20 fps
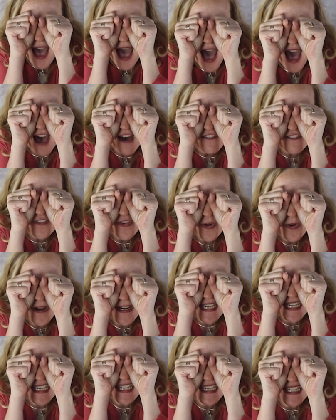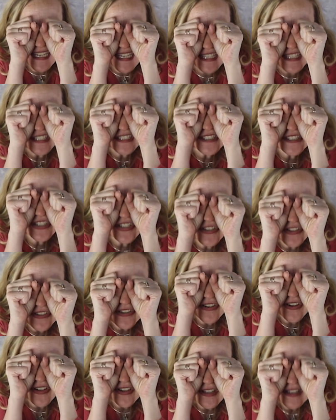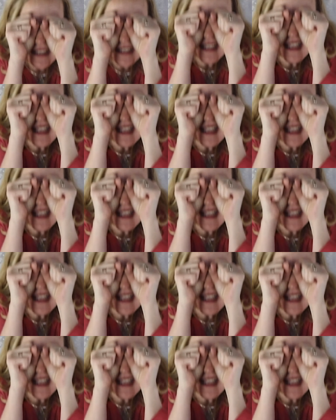Avoiding turtle.